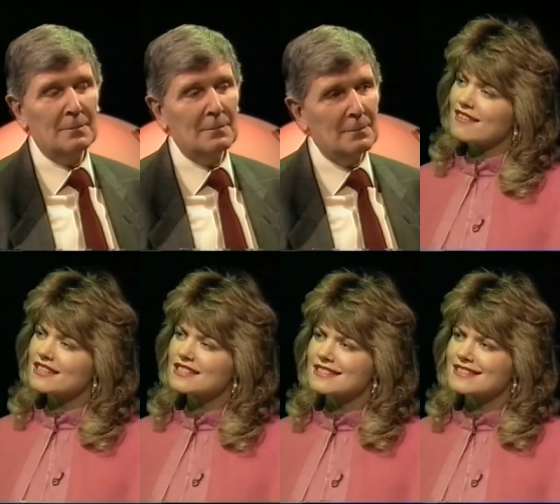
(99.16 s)
What
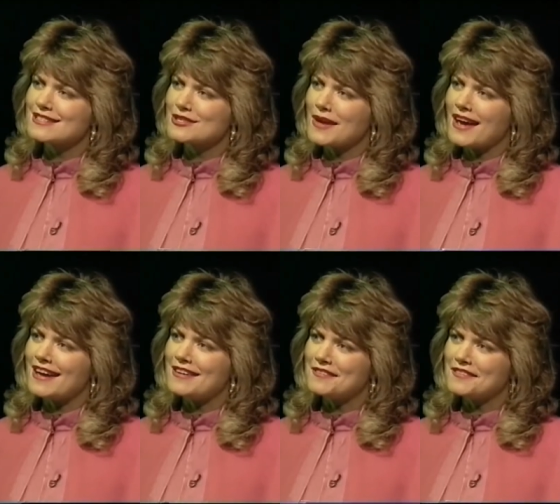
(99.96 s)
characters did you
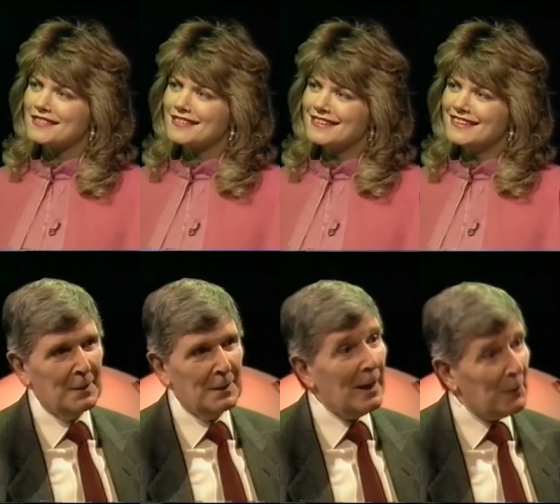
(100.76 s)
have?
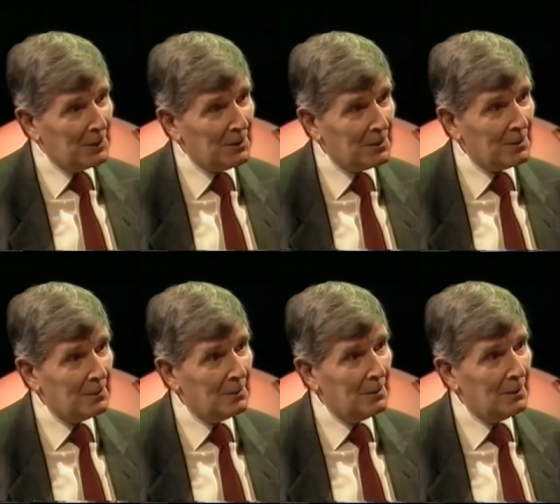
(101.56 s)
Characters?
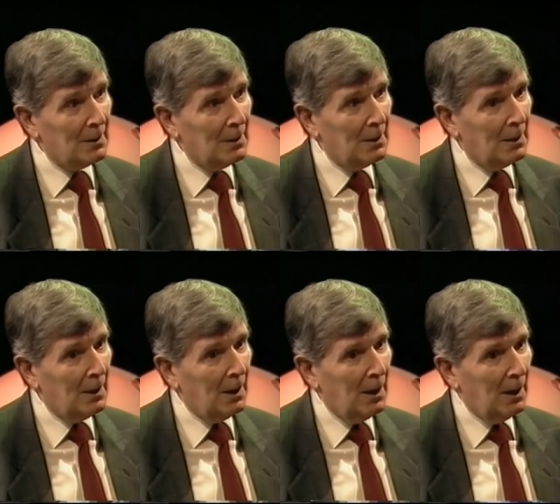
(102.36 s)
Dalek
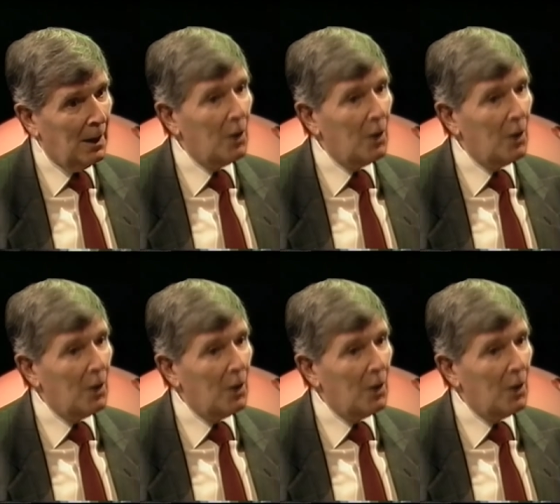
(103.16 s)
characters.